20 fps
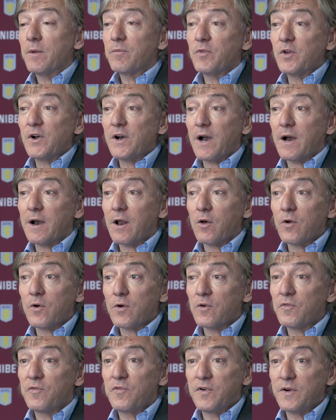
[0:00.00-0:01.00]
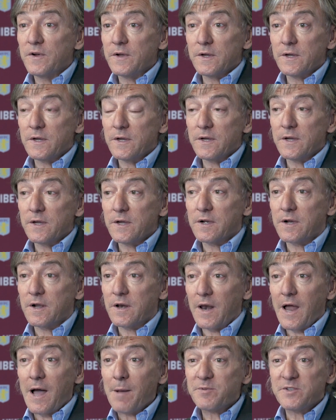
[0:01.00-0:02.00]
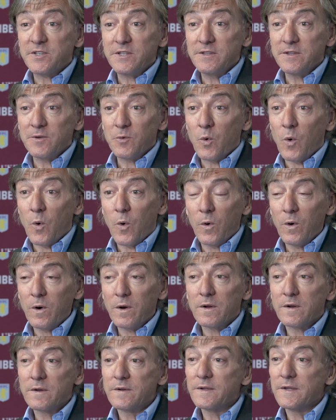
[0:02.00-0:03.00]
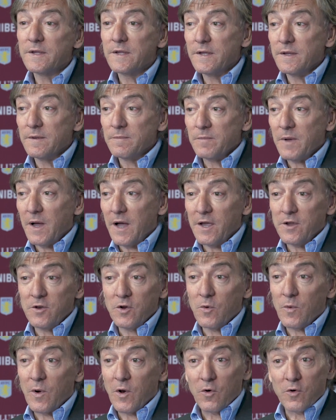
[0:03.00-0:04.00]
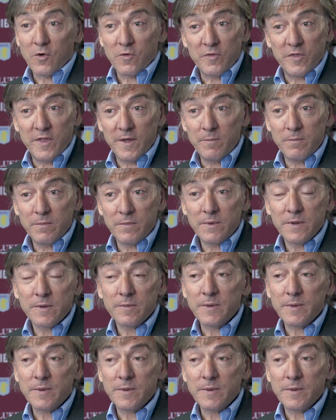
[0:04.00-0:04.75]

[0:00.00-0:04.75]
there are a lot of uh, clubs in the world. I know a lot of them,